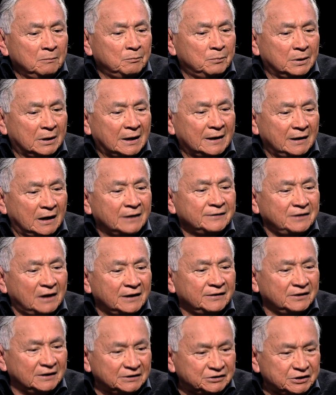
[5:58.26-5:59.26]
But
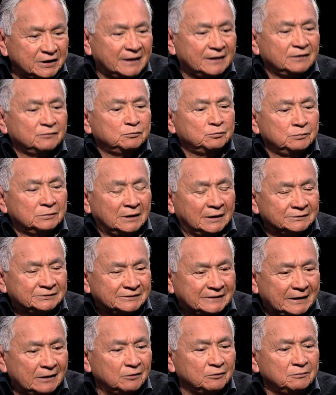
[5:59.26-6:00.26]
I think she had a
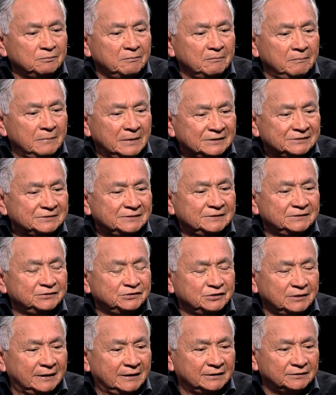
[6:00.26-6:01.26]
sound
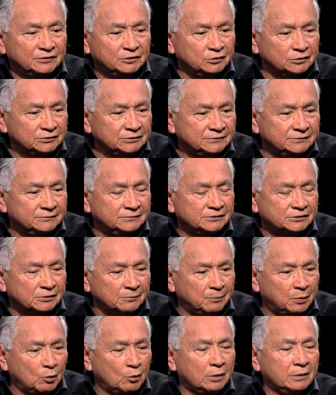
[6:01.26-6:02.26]
message and good
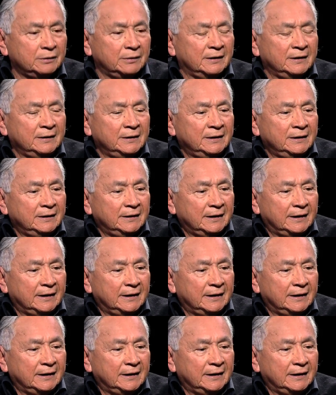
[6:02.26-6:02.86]
support. Mm-hmm.